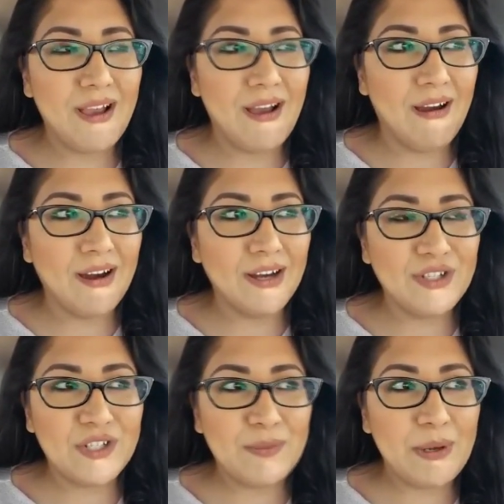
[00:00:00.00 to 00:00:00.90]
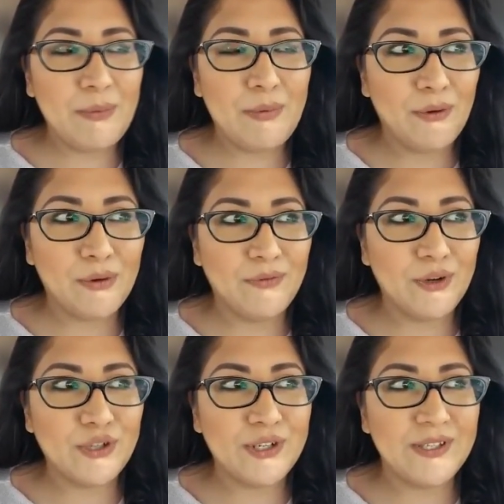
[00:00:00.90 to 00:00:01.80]
who they are and just be prouder
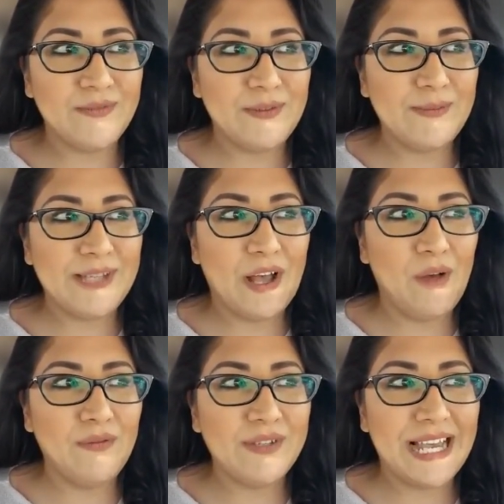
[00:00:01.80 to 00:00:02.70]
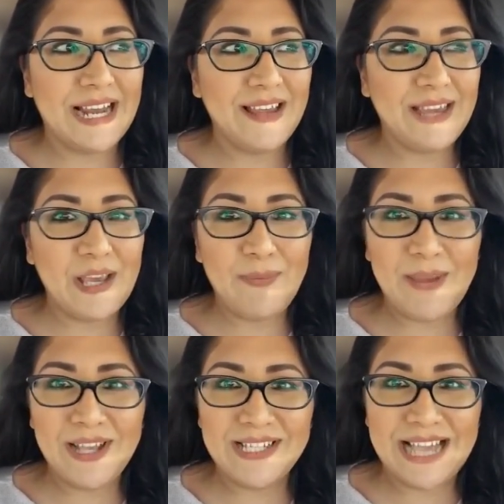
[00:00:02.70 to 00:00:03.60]
versions of themselves. And I think
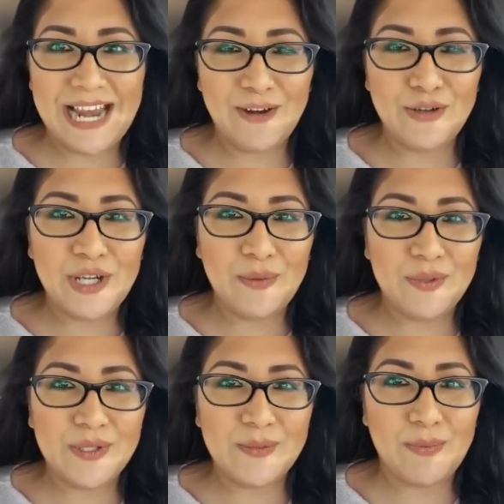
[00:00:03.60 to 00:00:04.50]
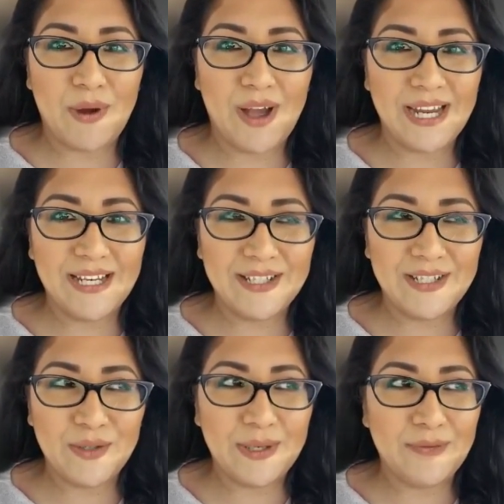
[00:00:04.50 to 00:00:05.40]
because that energy was brought
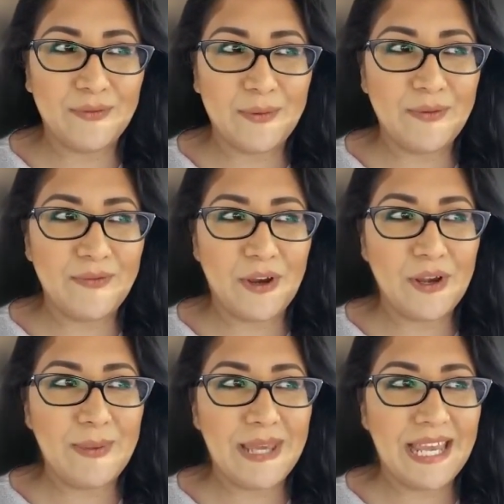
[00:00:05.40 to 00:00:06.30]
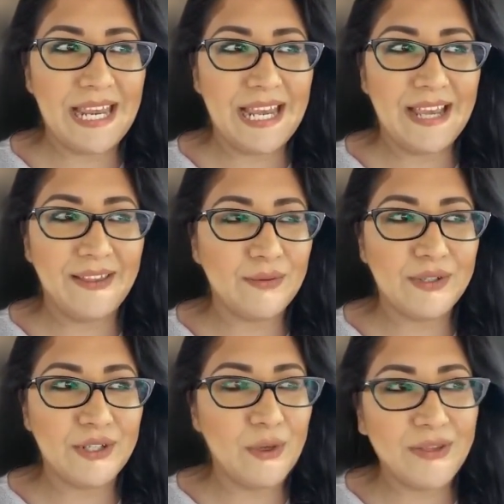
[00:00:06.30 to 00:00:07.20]
into it from the very beginning and there
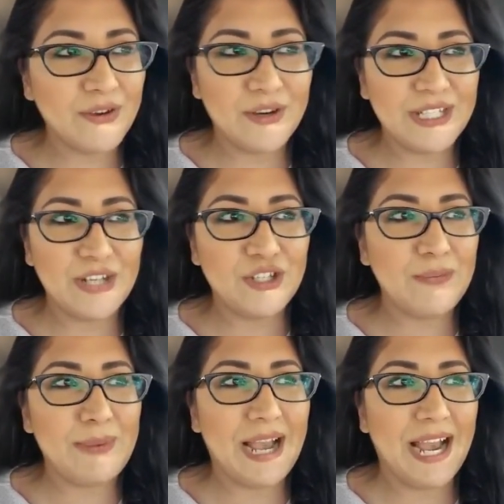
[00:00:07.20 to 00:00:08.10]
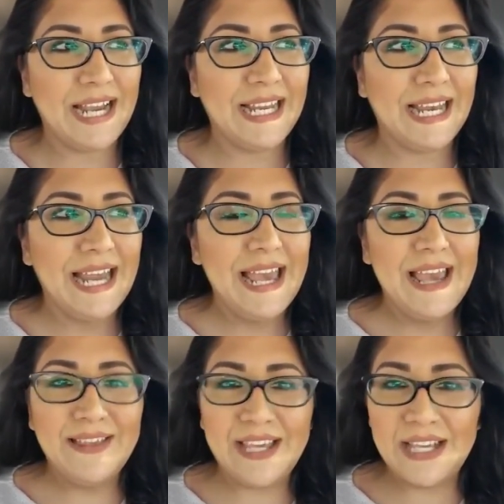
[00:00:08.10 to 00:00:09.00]
was no other intention behind it,
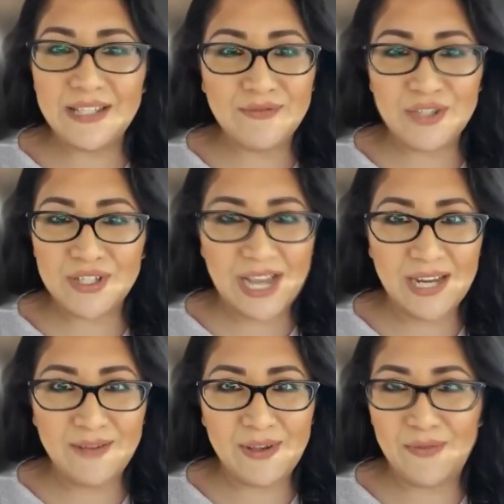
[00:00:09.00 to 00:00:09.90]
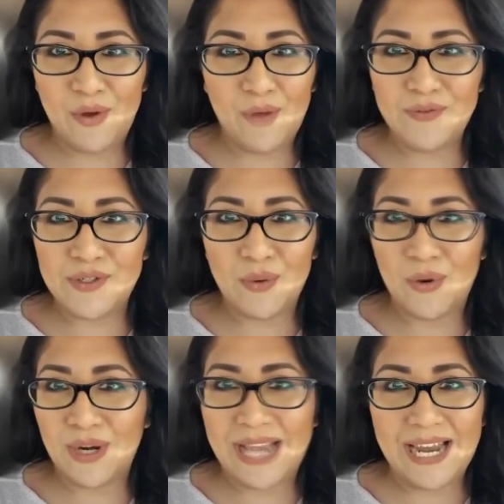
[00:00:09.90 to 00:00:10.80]
things have just kind of evolved so
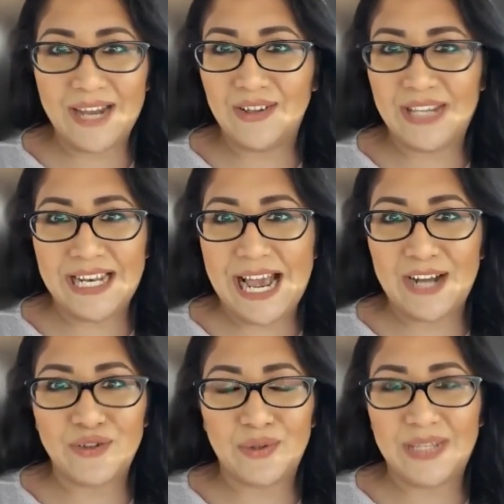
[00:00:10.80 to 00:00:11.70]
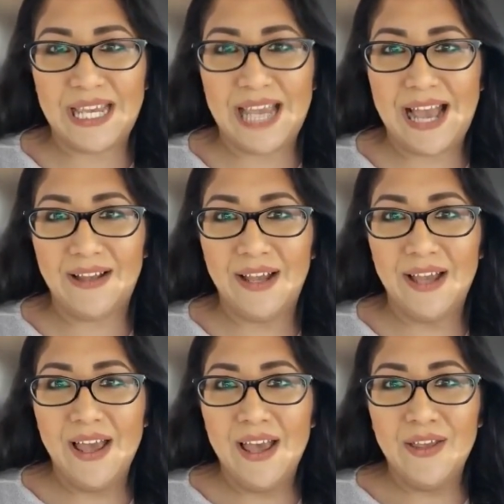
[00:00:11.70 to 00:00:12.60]
organically and naturally. And
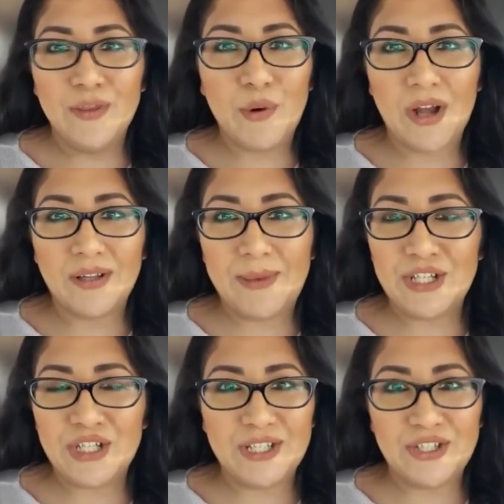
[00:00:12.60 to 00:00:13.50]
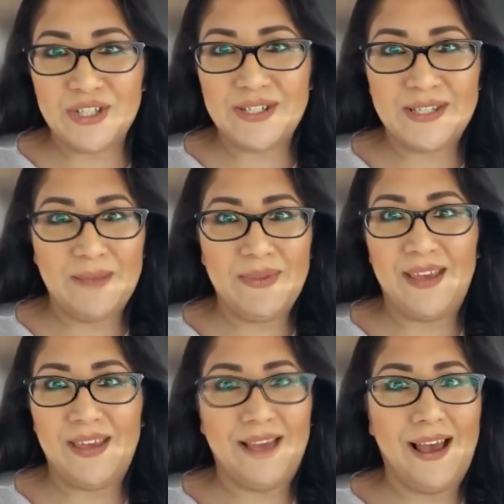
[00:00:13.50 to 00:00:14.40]
the proclamation is just
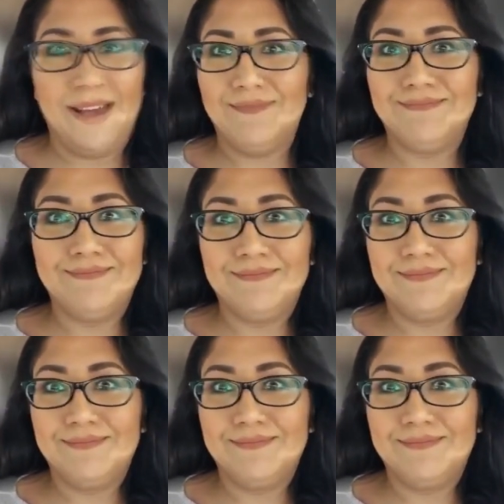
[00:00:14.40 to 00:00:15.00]
something that